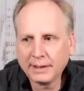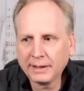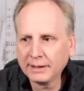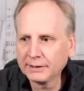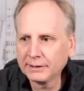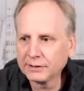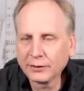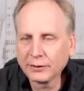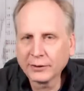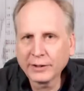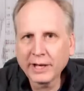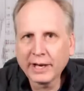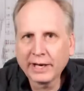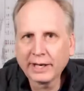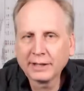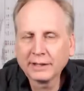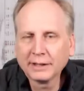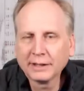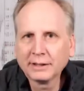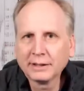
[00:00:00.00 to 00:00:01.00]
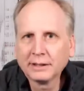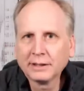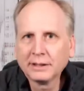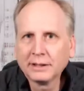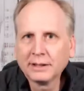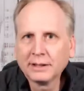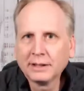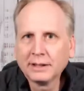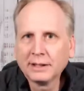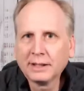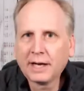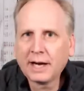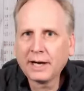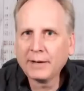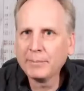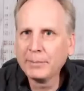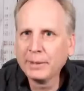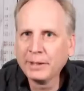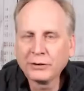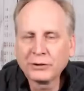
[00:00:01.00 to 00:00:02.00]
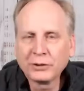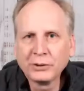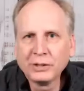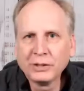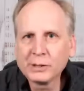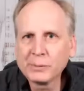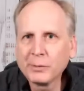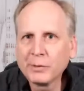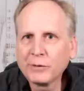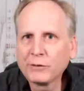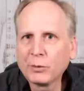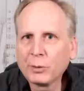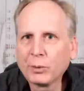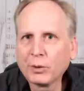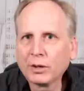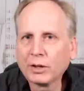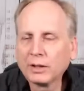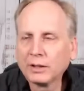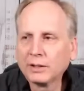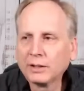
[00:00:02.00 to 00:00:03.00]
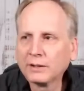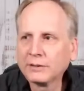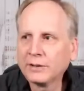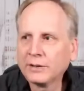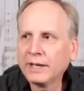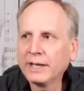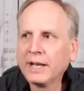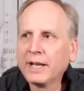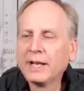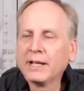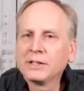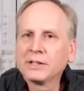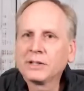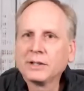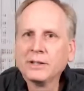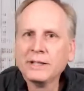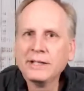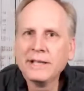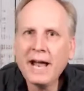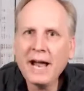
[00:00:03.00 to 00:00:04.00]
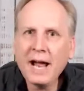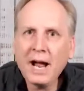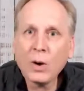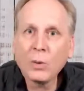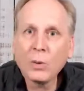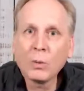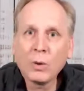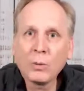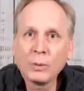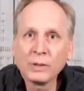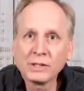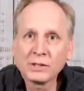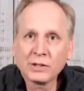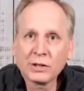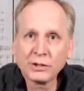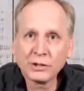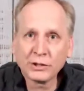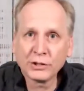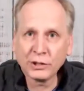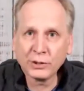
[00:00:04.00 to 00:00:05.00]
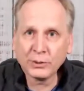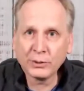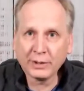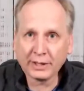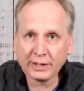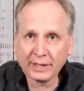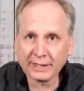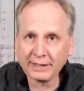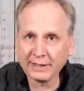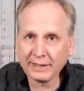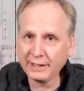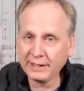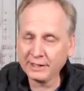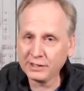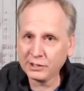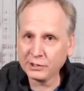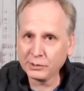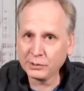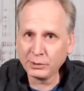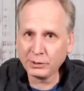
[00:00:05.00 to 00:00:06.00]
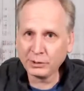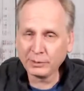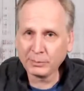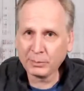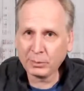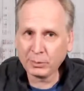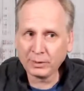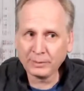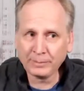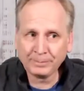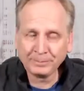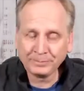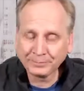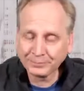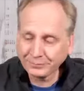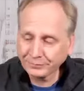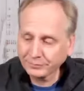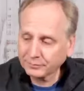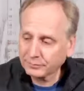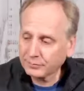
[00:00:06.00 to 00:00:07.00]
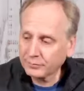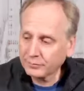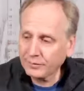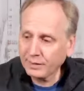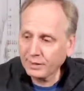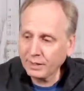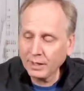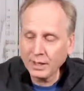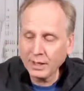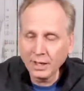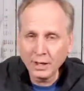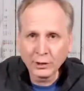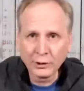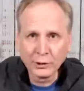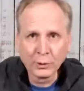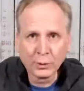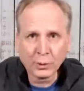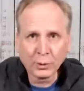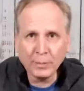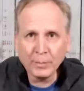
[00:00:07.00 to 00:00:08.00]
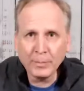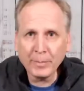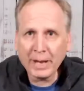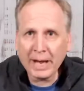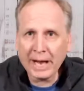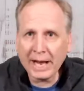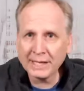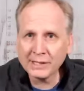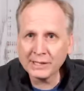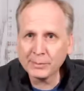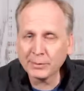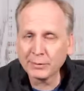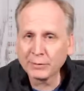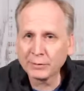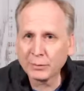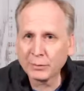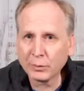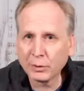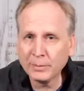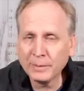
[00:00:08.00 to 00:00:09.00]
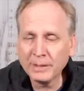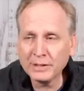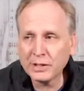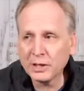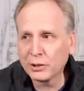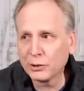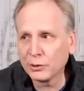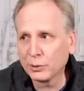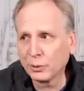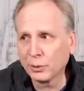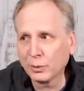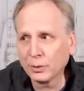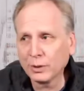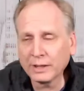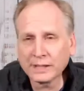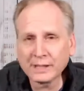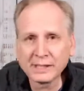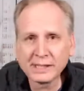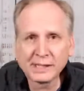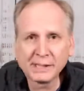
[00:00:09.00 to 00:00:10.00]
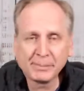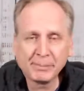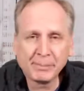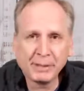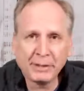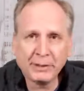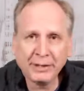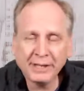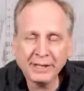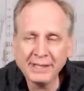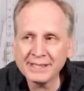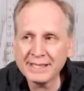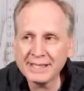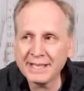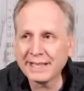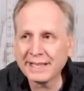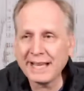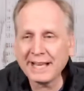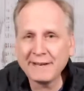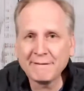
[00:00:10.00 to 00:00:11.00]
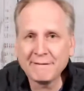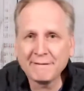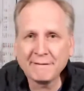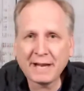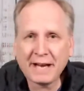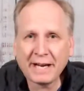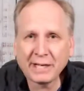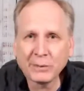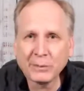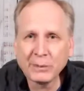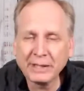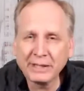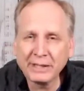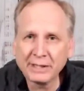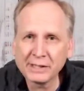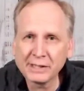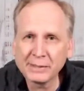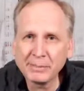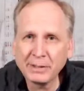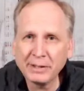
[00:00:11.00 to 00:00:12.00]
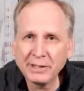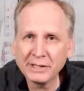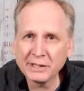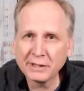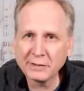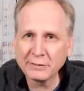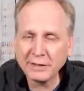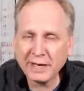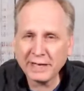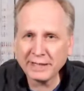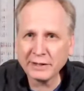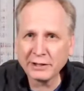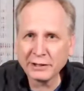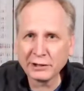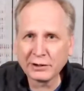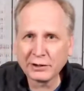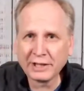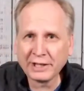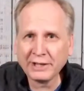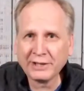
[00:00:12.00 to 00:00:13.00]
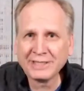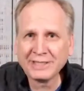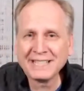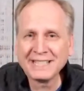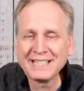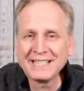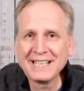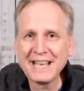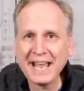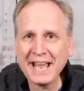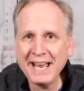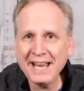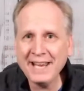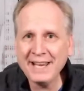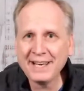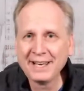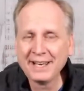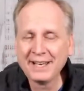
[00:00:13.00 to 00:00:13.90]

It's okay. I've been through this before, right? So now what we start doing, I think this is really important. Your past performance, your experience, that evaluated experience, the fact that you're here today